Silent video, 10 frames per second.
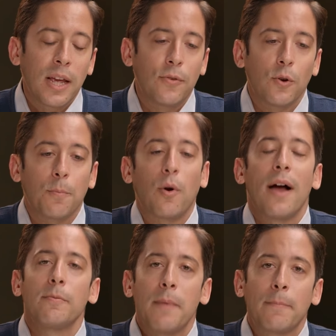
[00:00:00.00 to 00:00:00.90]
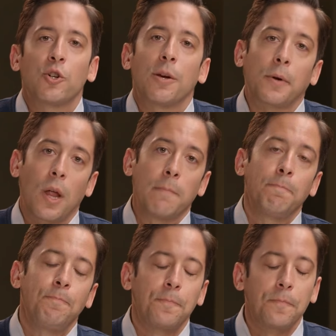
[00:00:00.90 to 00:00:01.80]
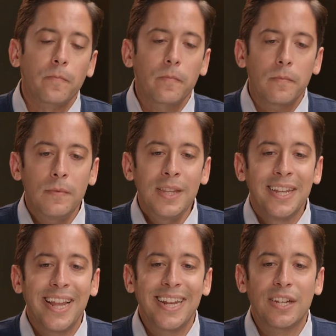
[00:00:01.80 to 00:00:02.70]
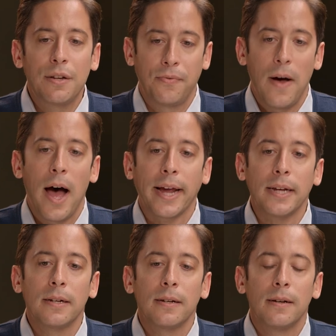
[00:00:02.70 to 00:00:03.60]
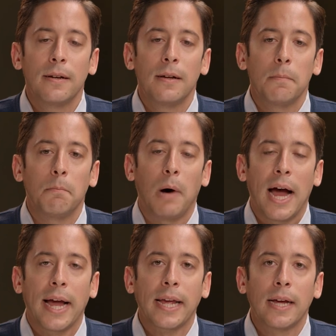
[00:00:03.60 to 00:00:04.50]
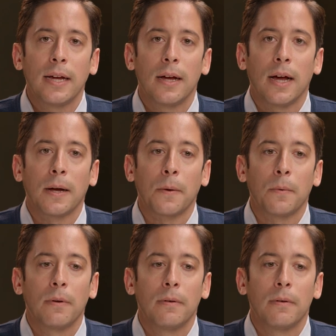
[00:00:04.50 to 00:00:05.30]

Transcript: If you're a private membership club that is defined by uh,